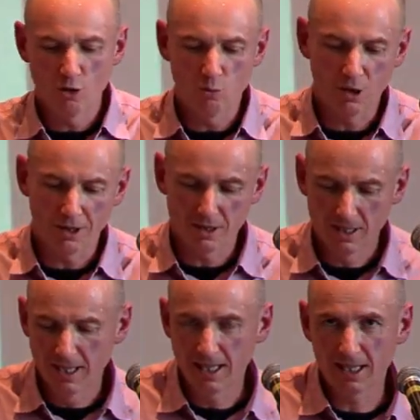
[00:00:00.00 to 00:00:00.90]
what
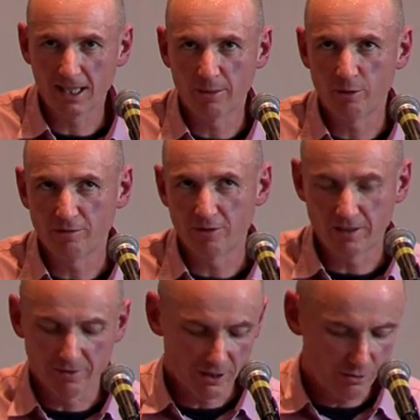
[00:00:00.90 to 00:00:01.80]
a collaborative
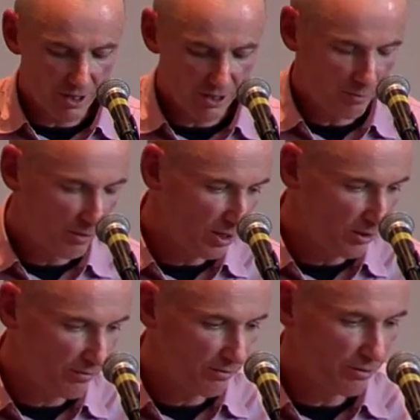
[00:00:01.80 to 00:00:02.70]
governance regime might
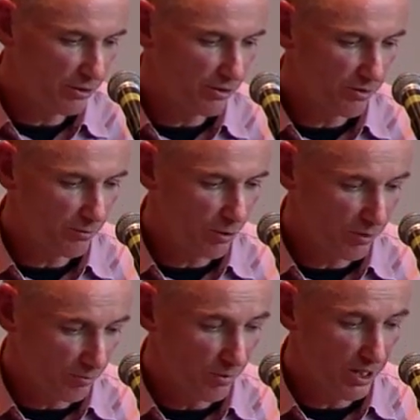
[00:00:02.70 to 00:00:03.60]
look
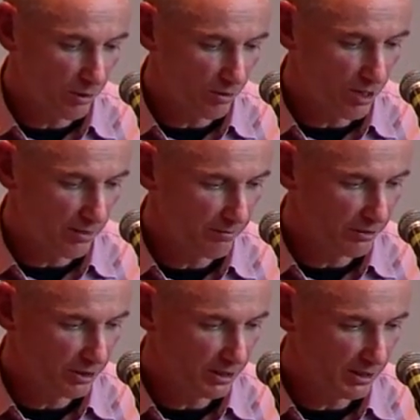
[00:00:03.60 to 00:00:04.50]
like for
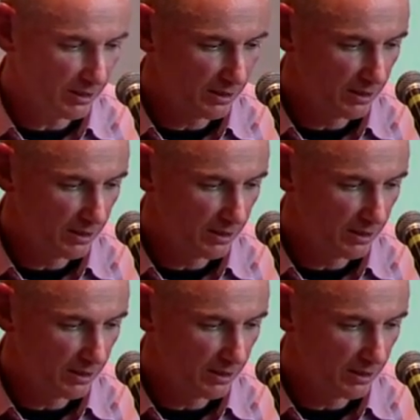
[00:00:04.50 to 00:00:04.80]
New Zealand.